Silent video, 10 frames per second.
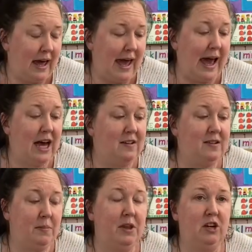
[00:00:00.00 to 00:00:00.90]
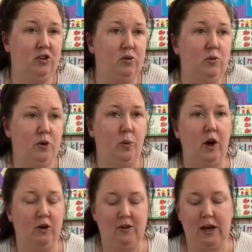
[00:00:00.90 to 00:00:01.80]
add something to the
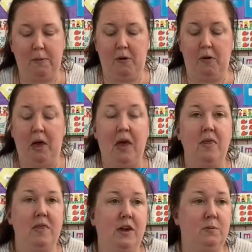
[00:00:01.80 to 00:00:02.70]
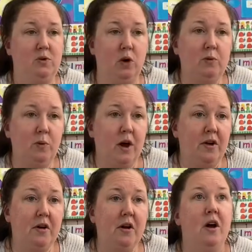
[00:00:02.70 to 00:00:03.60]
water table that absorbs
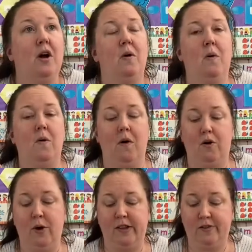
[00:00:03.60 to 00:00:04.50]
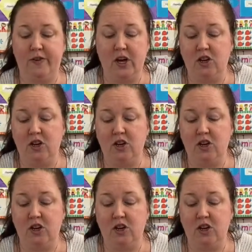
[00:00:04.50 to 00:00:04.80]
water or creates fun.